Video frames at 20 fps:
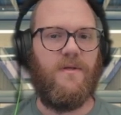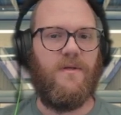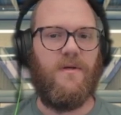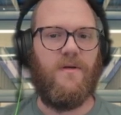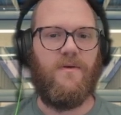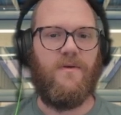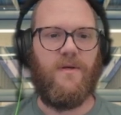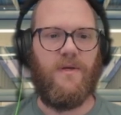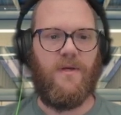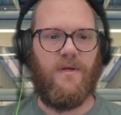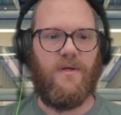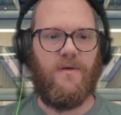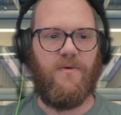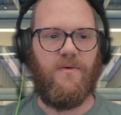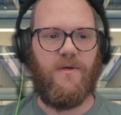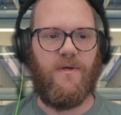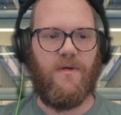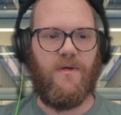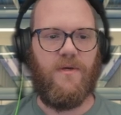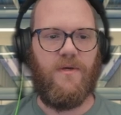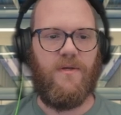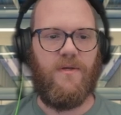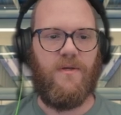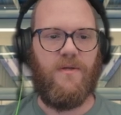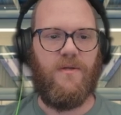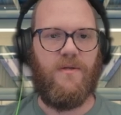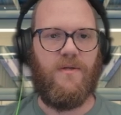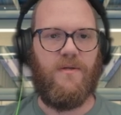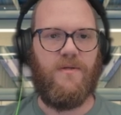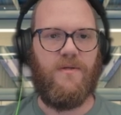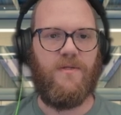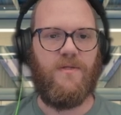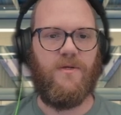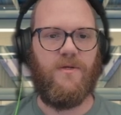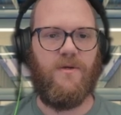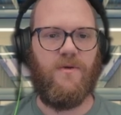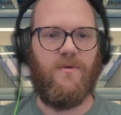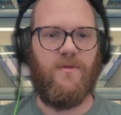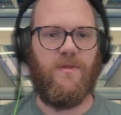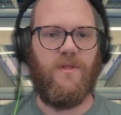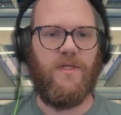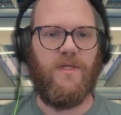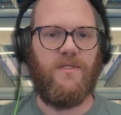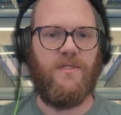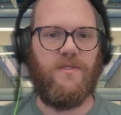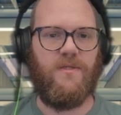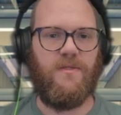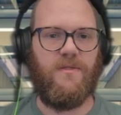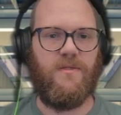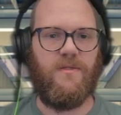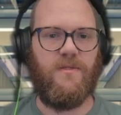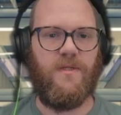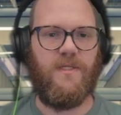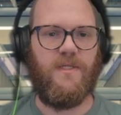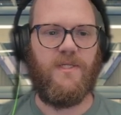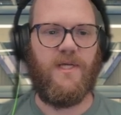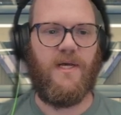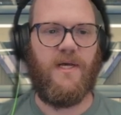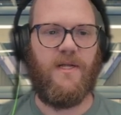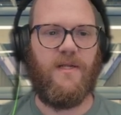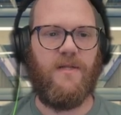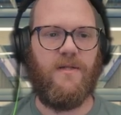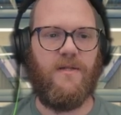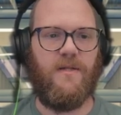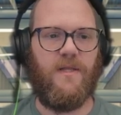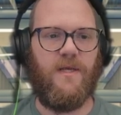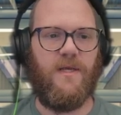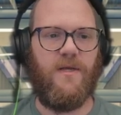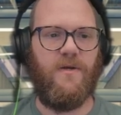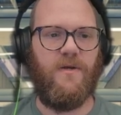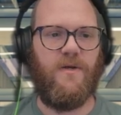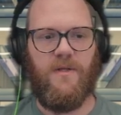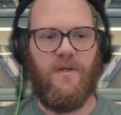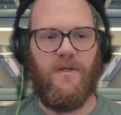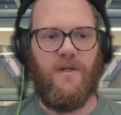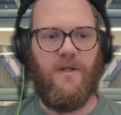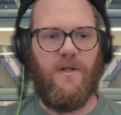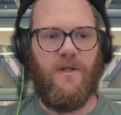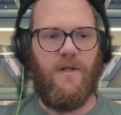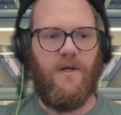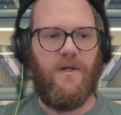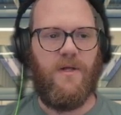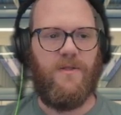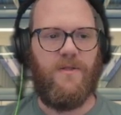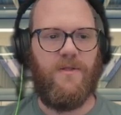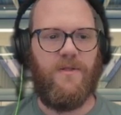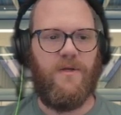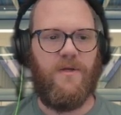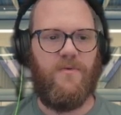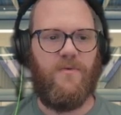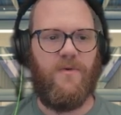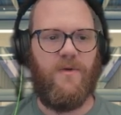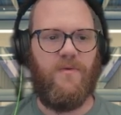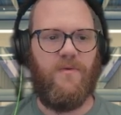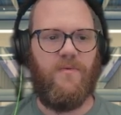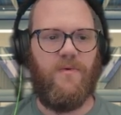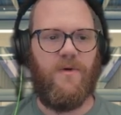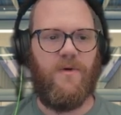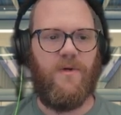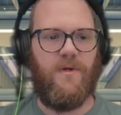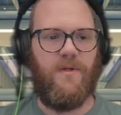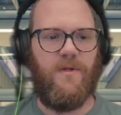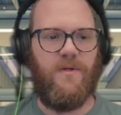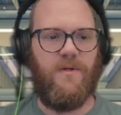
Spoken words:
Okay, okay. So let's add in a layer here. I think we want